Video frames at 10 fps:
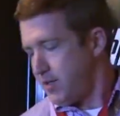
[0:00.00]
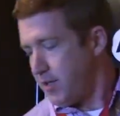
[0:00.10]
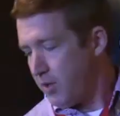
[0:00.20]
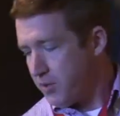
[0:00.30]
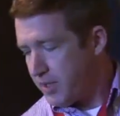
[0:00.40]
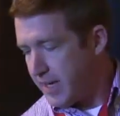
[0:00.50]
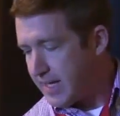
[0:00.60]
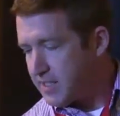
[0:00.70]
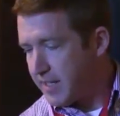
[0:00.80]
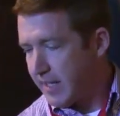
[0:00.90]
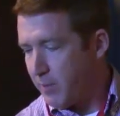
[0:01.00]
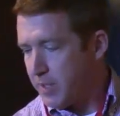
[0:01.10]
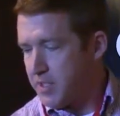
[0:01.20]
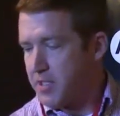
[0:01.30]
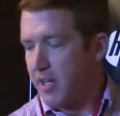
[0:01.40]
So the next thing I
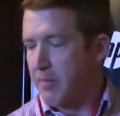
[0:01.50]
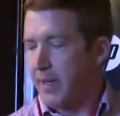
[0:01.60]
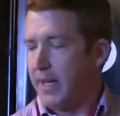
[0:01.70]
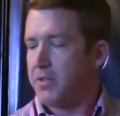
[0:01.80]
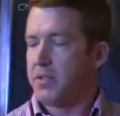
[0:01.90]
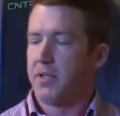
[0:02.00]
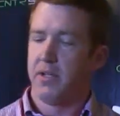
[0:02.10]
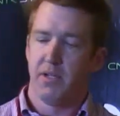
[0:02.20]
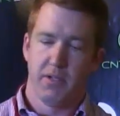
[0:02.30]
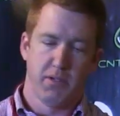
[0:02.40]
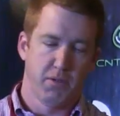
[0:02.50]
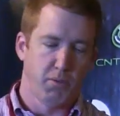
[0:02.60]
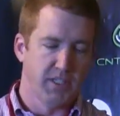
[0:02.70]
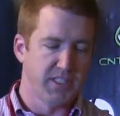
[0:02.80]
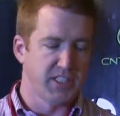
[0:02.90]
wanted to talk about
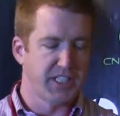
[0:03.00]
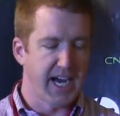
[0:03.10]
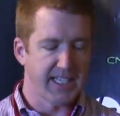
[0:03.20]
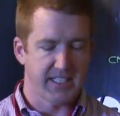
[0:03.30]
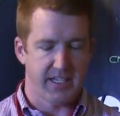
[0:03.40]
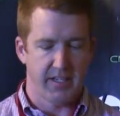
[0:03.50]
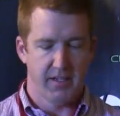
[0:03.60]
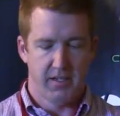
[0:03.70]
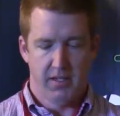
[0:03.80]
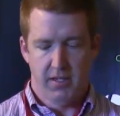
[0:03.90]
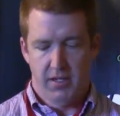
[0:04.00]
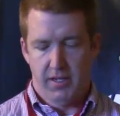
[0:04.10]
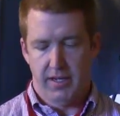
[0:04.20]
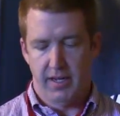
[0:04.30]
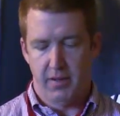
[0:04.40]
was the chassis.
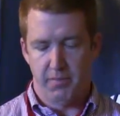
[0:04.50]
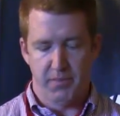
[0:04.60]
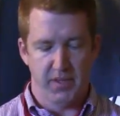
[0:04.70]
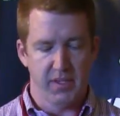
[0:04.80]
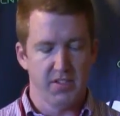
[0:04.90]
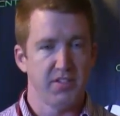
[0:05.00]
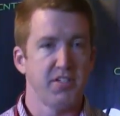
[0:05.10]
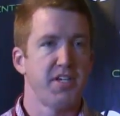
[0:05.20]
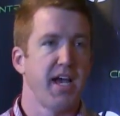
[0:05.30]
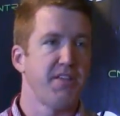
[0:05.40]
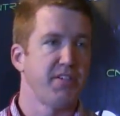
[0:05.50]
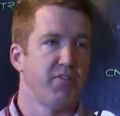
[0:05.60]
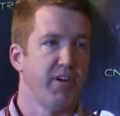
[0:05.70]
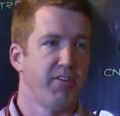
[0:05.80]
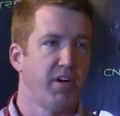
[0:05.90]
Um, this is the chassis
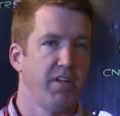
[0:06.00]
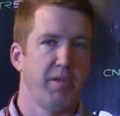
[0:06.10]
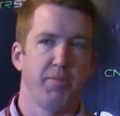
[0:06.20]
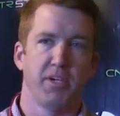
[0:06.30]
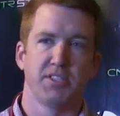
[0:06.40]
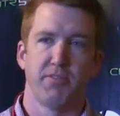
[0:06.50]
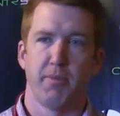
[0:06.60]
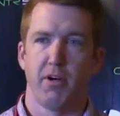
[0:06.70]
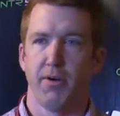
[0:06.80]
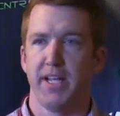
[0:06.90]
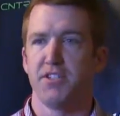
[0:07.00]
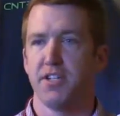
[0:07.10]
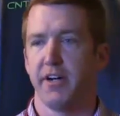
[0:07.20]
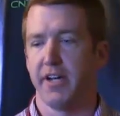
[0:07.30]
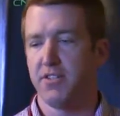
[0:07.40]
of one of our Elite books from our 08
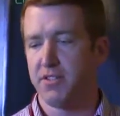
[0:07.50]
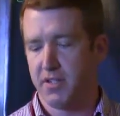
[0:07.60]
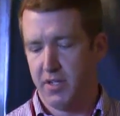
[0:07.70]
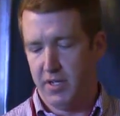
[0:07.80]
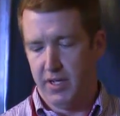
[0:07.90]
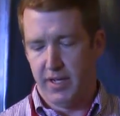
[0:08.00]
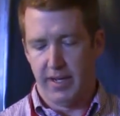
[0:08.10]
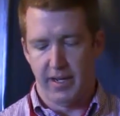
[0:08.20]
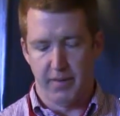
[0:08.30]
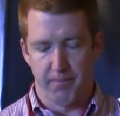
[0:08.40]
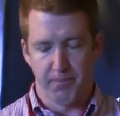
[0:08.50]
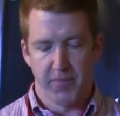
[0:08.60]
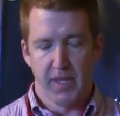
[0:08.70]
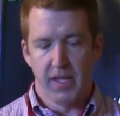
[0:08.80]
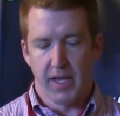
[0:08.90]
series. Um,
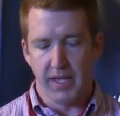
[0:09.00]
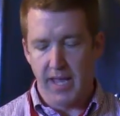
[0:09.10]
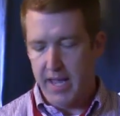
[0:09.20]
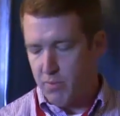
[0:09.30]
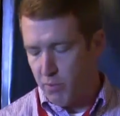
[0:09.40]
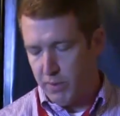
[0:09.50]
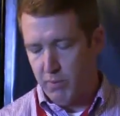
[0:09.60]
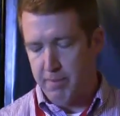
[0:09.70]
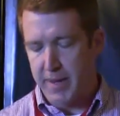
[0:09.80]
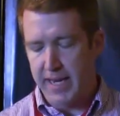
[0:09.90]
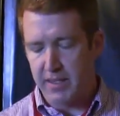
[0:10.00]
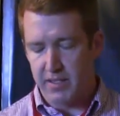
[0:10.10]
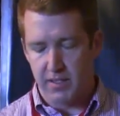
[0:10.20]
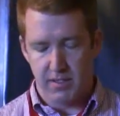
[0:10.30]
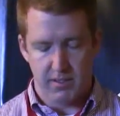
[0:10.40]
again, we, we made
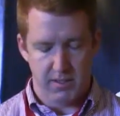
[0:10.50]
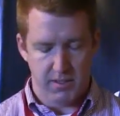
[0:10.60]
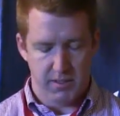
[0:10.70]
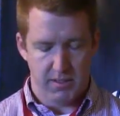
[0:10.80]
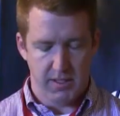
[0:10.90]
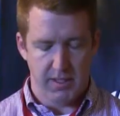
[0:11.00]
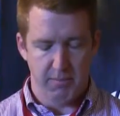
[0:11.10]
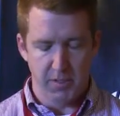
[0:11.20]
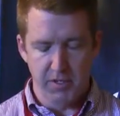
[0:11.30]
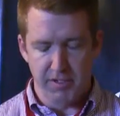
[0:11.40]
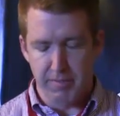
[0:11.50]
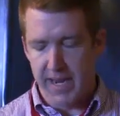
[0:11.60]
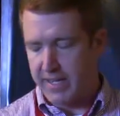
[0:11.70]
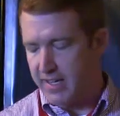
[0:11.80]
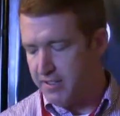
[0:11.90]
the, the move to
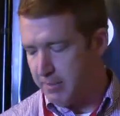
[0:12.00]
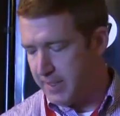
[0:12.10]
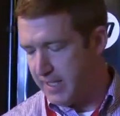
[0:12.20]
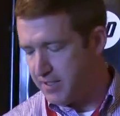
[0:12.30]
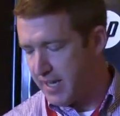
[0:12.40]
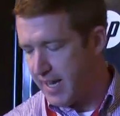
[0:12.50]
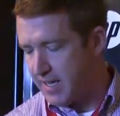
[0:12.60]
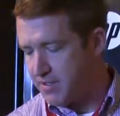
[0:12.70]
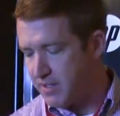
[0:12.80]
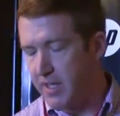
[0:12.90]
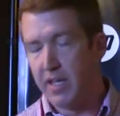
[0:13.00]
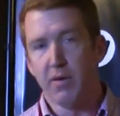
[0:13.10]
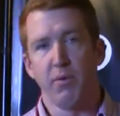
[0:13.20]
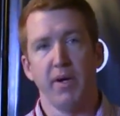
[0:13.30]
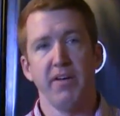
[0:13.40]
magnesium in this case
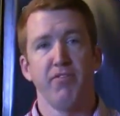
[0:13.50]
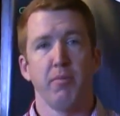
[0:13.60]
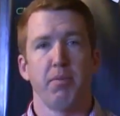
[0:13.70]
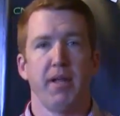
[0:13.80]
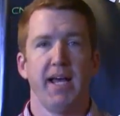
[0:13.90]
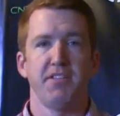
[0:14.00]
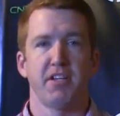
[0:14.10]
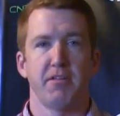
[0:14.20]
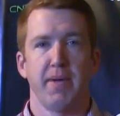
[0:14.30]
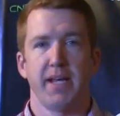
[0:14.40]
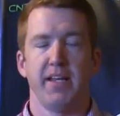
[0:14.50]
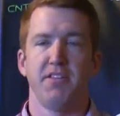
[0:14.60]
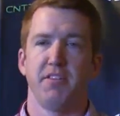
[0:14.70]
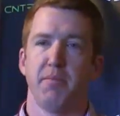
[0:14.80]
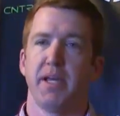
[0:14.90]
we went from plastic to
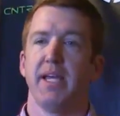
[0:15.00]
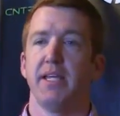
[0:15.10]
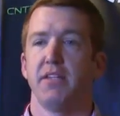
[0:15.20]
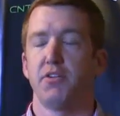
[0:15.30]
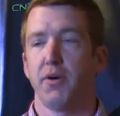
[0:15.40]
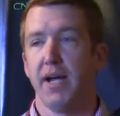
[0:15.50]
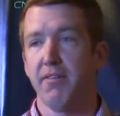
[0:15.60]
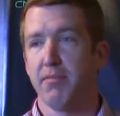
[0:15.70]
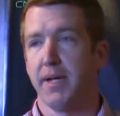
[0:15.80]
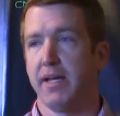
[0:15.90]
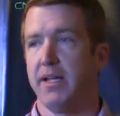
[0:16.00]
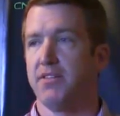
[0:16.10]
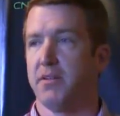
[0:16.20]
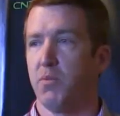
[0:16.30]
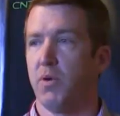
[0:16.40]
magnesium. Again, the drive to
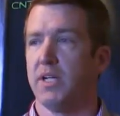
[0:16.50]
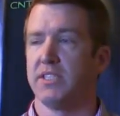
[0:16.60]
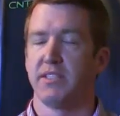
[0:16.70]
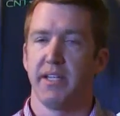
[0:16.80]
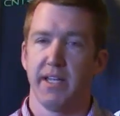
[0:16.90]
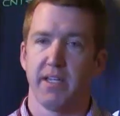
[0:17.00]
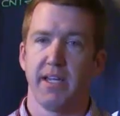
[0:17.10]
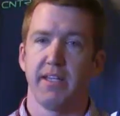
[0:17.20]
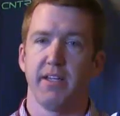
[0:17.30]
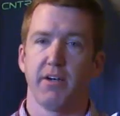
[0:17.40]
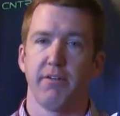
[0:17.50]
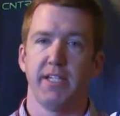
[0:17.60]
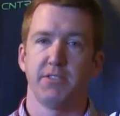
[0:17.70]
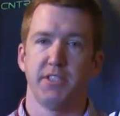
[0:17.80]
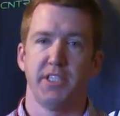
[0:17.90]
magnesium was, again, to get the
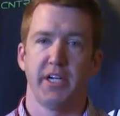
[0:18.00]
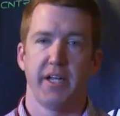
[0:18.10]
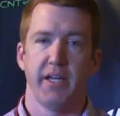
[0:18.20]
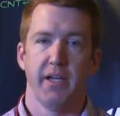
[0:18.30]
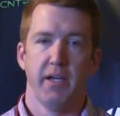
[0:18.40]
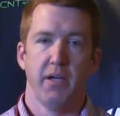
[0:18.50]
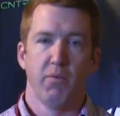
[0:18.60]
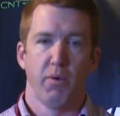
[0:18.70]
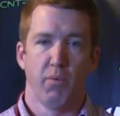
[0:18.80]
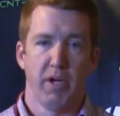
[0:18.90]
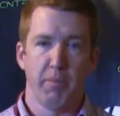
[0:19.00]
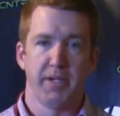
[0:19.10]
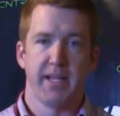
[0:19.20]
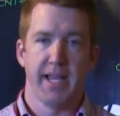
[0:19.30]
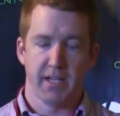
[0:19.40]
increased rigidity. We want to
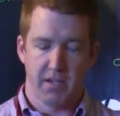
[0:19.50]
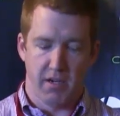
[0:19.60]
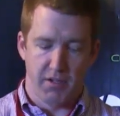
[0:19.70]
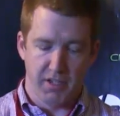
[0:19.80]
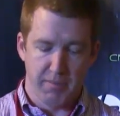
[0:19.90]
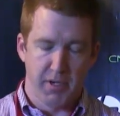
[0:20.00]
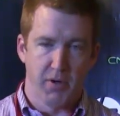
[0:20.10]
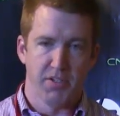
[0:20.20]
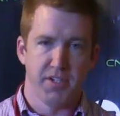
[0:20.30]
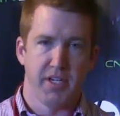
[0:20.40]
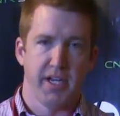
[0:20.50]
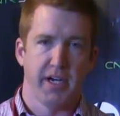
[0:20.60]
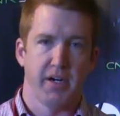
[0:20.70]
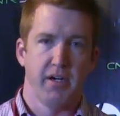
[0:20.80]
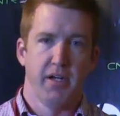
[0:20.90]
protect all the components in
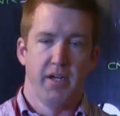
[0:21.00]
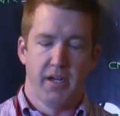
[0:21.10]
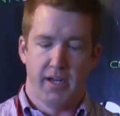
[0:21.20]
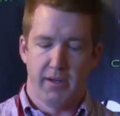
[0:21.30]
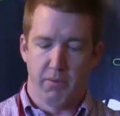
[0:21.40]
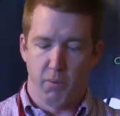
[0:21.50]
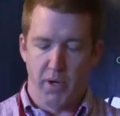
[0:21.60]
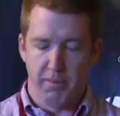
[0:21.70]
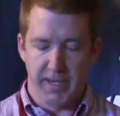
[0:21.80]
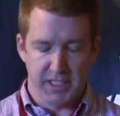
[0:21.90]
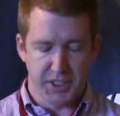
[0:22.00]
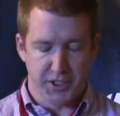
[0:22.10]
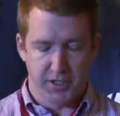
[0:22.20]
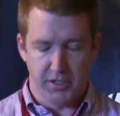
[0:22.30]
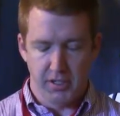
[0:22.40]
here. Uh, we want to make
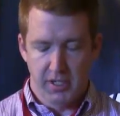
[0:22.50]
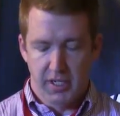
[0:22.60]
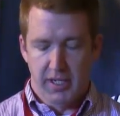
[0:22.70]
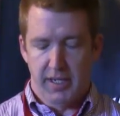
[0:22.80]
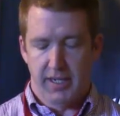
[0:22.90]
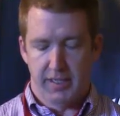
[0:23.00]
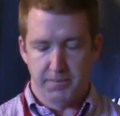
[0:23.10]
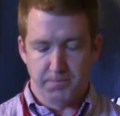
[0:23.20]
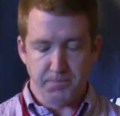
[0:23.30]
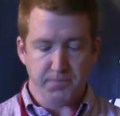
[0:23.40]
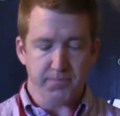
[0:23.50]
sure um,